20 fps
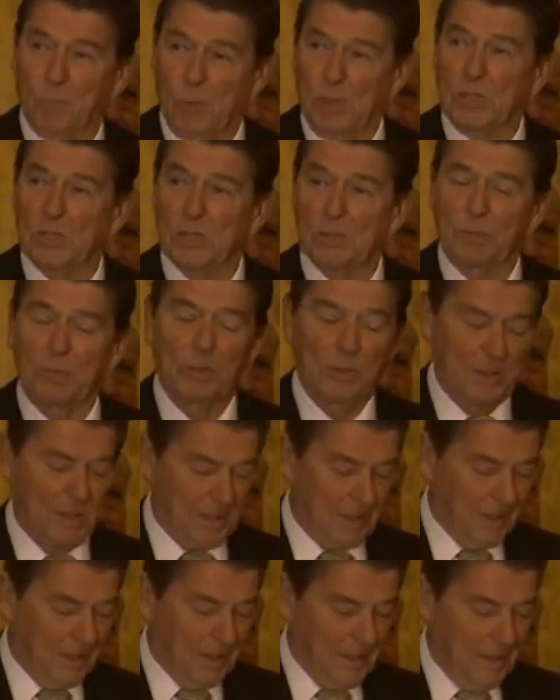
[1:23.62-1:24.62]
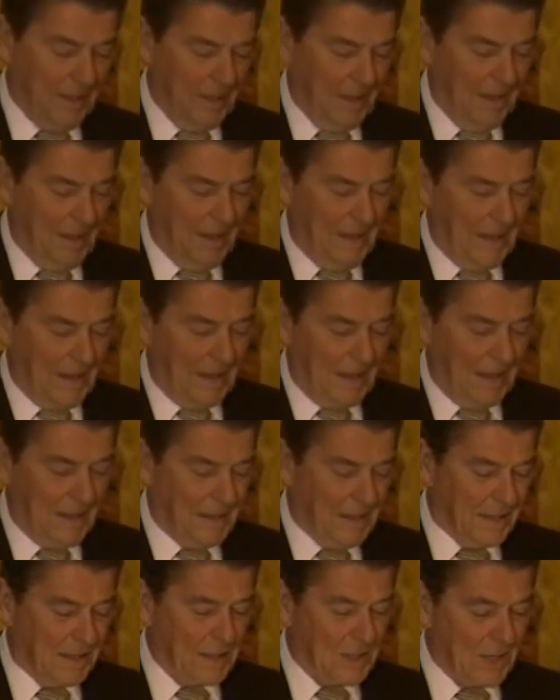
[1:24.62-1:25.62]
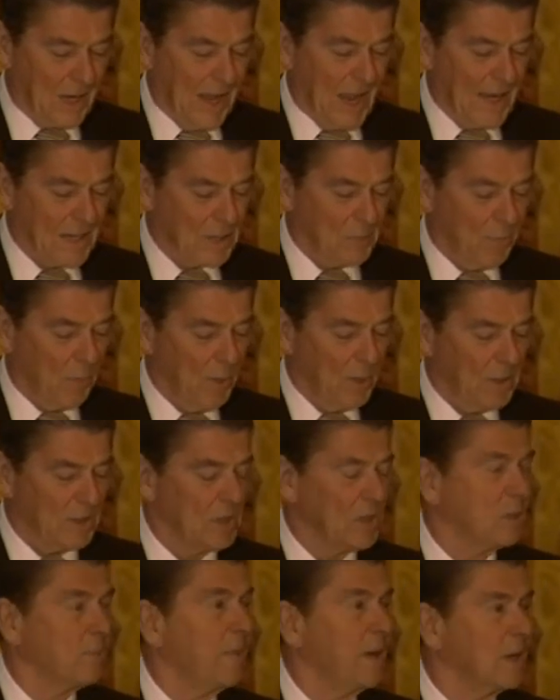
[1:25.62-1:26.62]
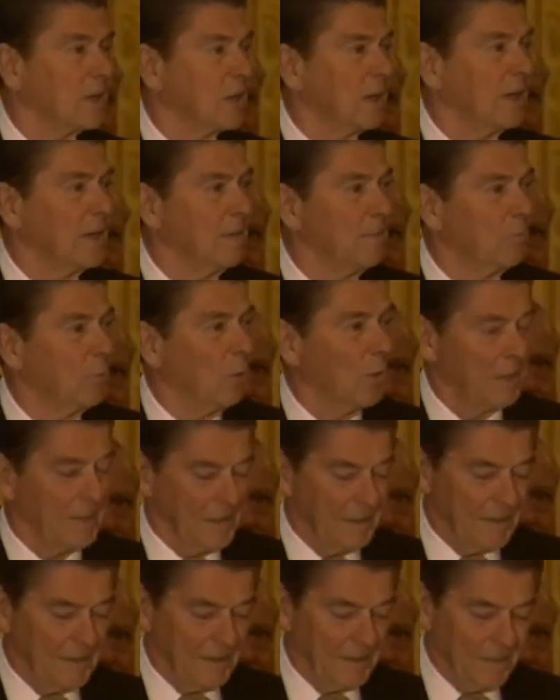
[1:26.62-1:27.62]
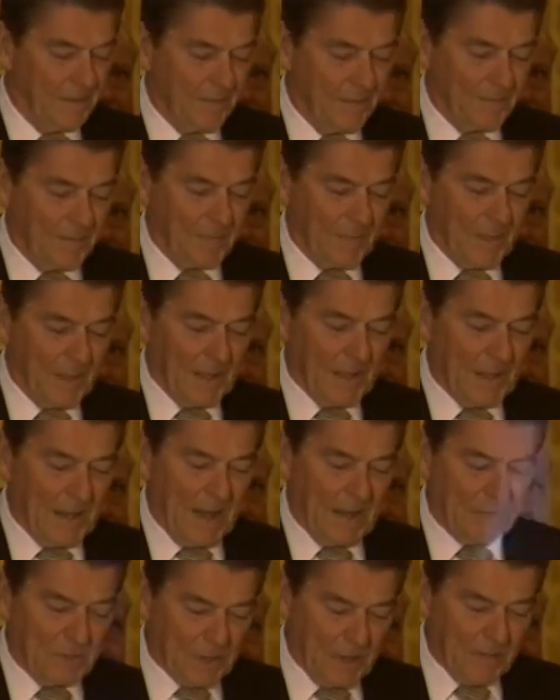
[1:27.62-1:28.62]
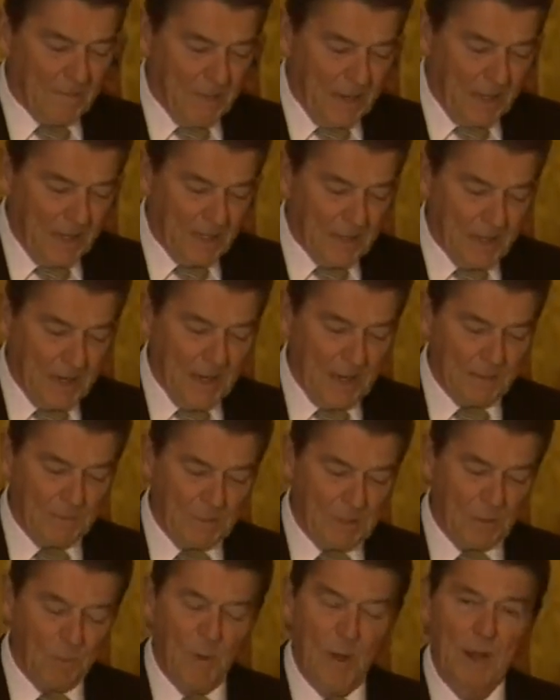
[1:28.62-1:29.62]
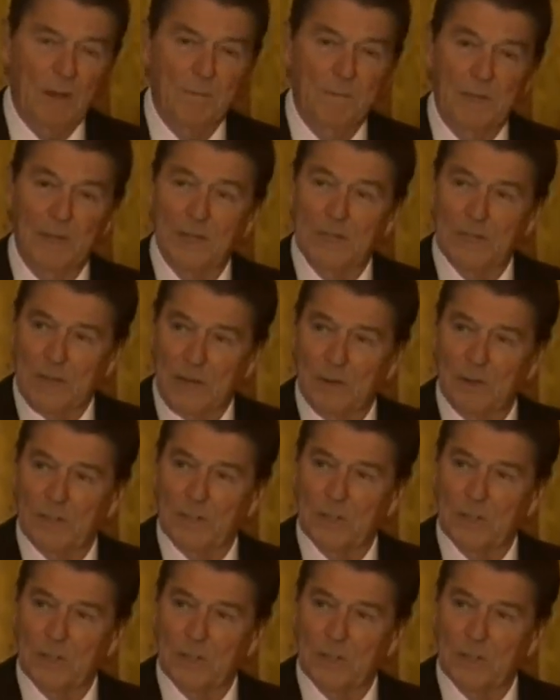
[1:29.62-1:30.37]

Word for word: principled. And I think this last point is especially important. I've said many times that while military